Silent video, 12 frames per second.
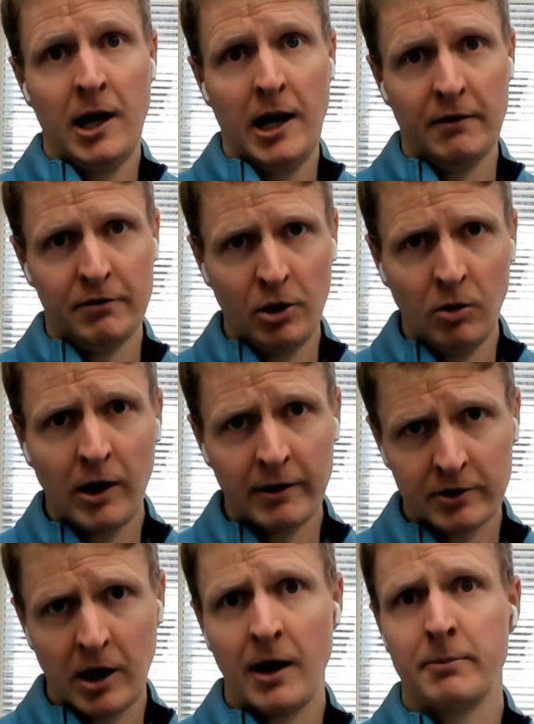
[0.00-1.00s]
If you don't
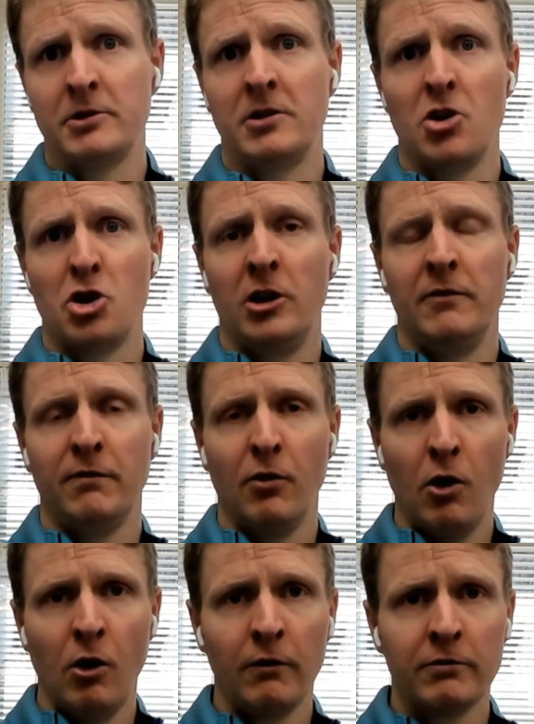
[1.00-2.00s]
have competition
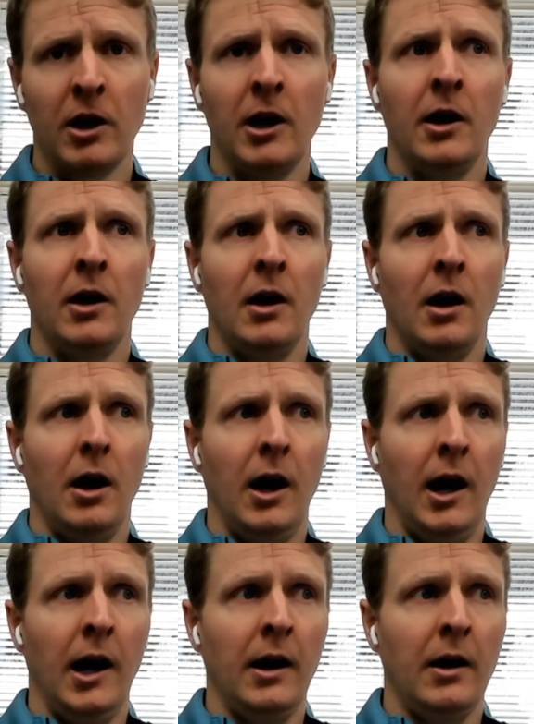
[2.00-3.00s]
involved,
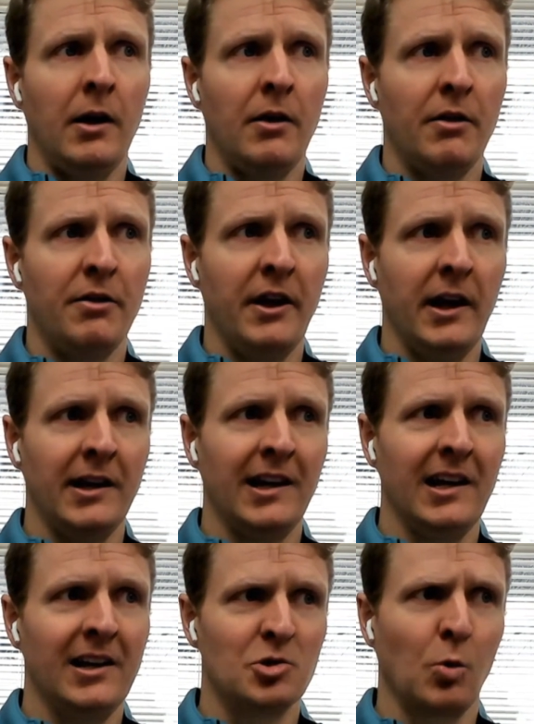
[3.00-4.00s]
then
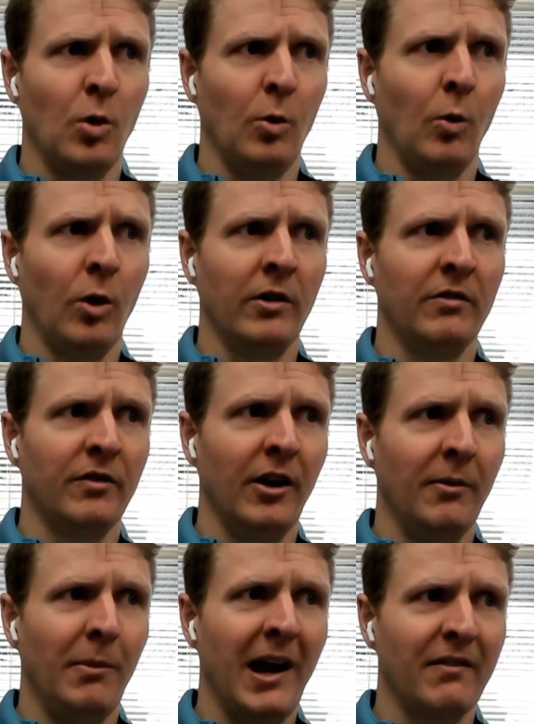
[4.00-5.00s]
as one
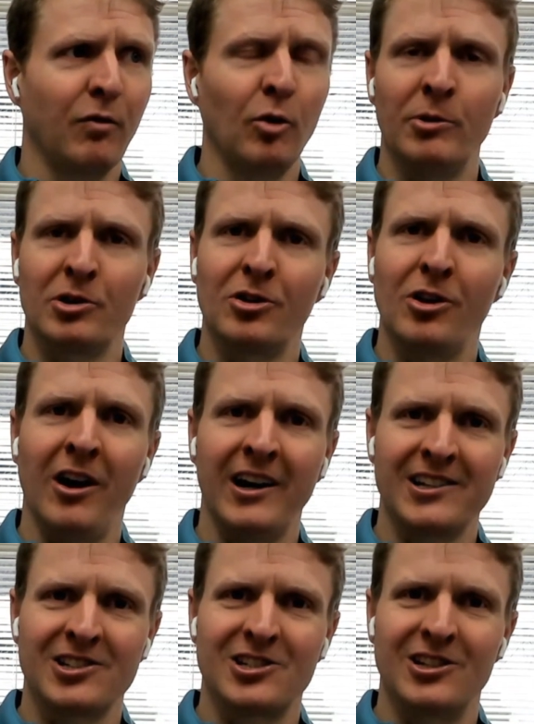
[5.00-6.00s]
of my former
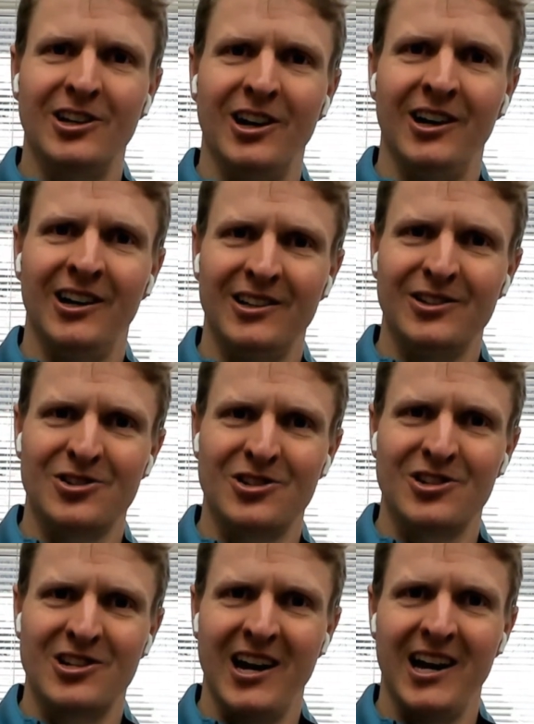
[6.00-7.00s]
clients
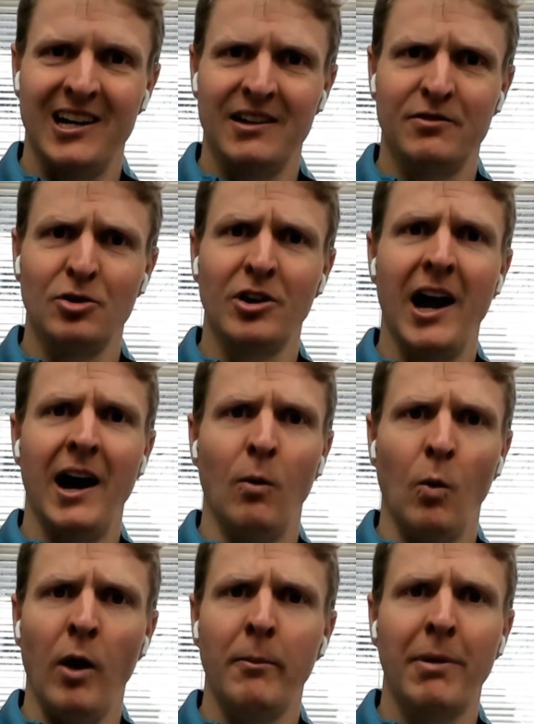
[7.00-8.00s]
used to say, if you
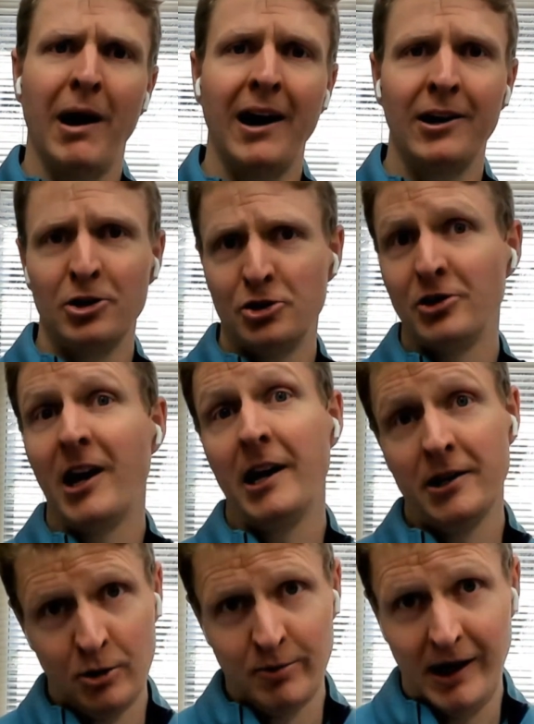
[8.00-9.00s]
got one buyer, you
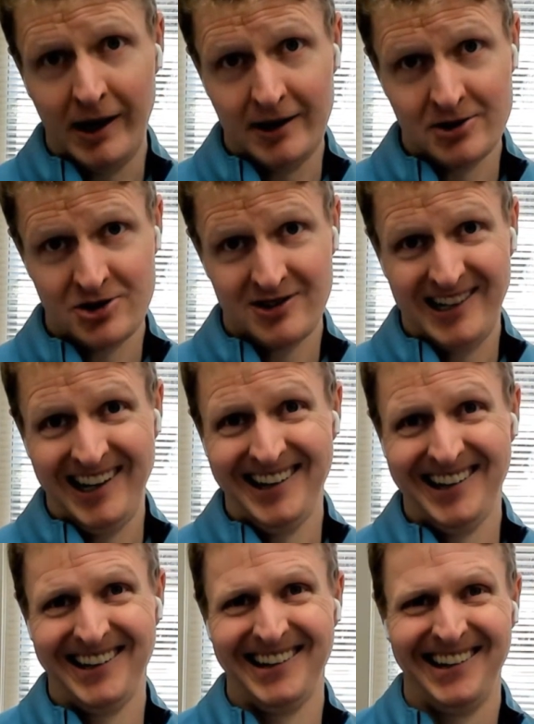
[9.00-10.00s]
got no buyers.
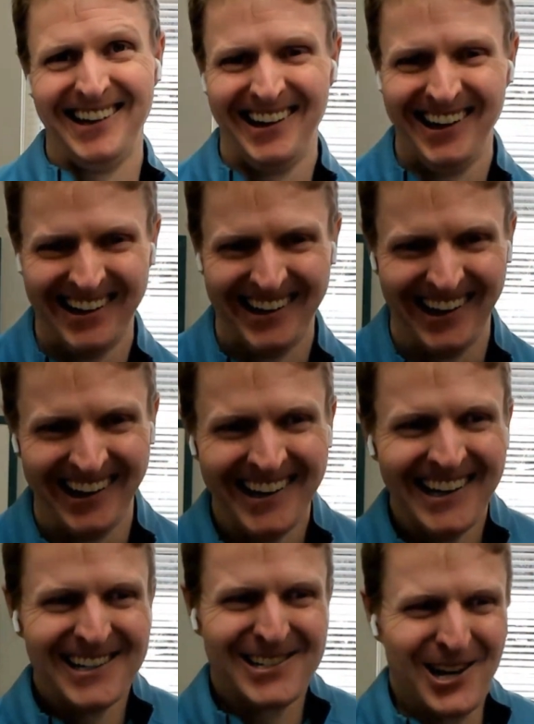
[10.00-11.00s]

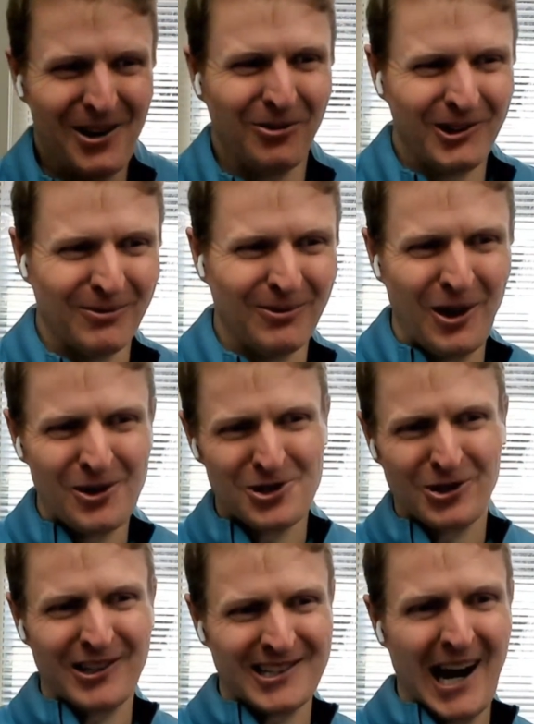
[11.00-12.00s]
So
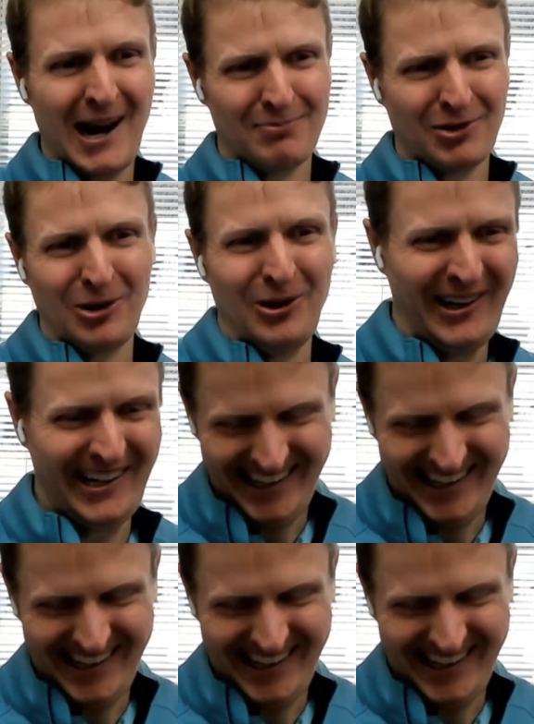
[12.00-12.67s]
those are the top 3.